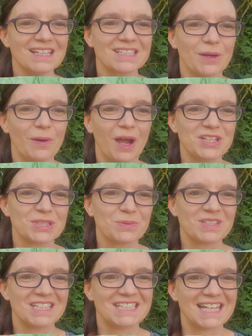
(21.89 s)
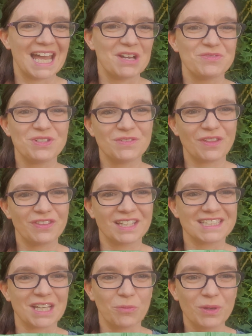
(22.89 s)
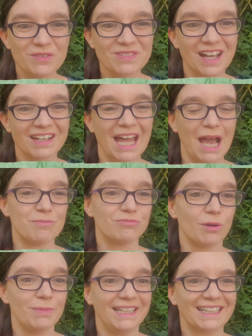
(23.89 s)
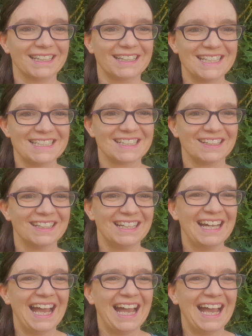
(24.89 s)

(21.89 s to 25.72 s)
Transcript: So I just want to share a few of the things that we've done at Bromley Little Theatre,